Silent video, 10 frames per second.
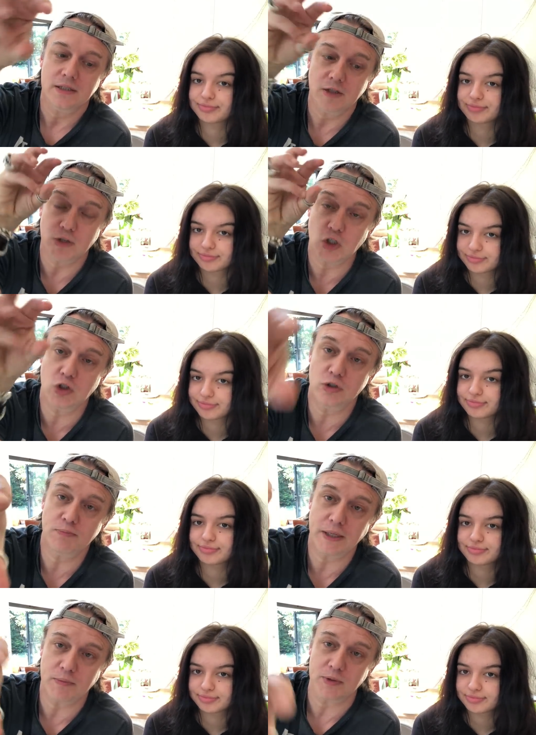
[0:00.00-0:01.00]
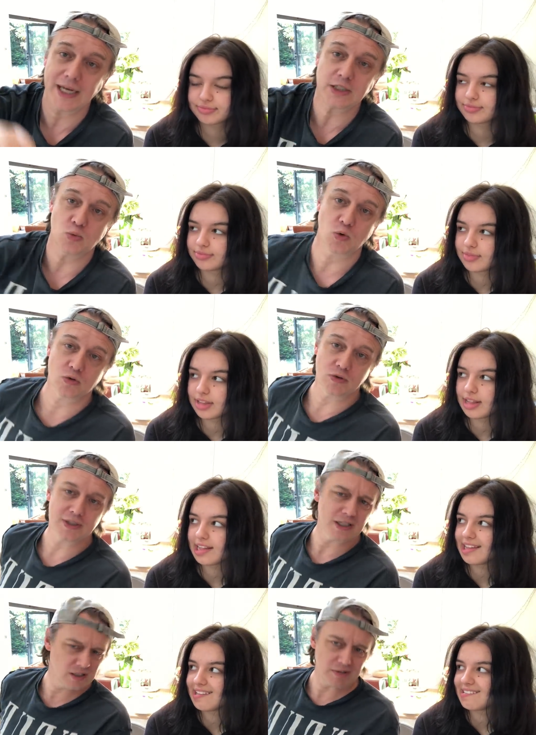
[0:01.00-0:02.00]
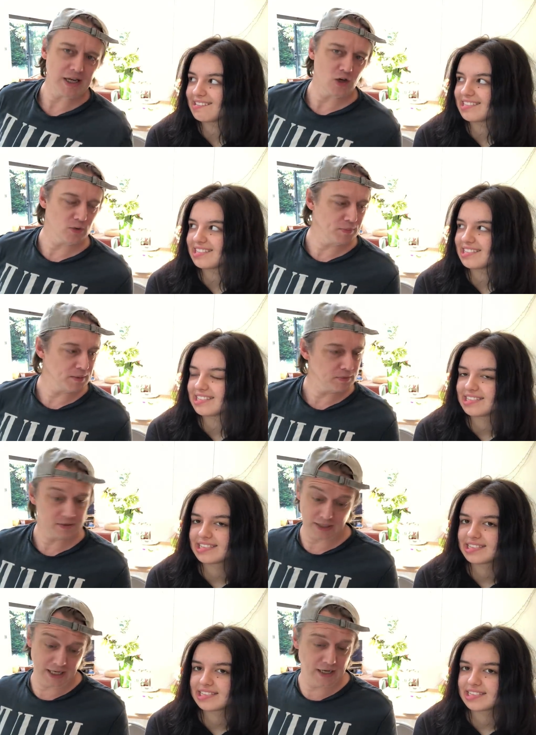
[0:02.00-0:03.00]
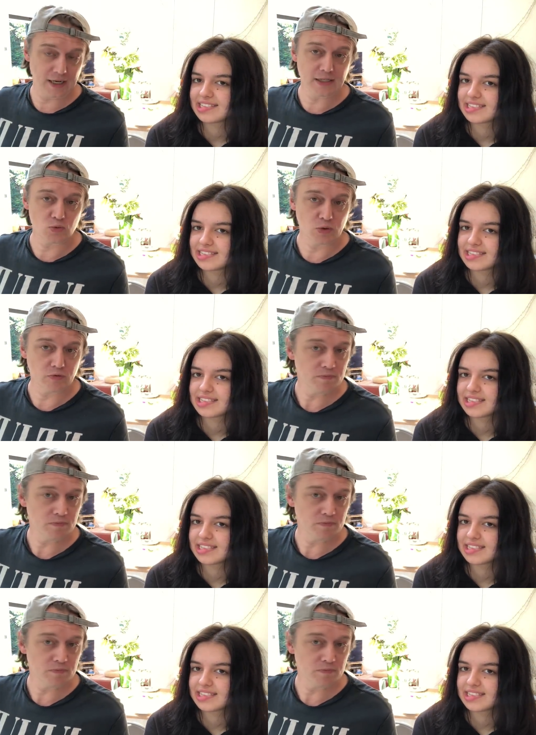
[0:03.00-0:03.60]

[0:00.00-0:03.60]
Speaker 1: There are good people. Nadia walked through and said, Are there any good people? And I said, Iain Glen's one of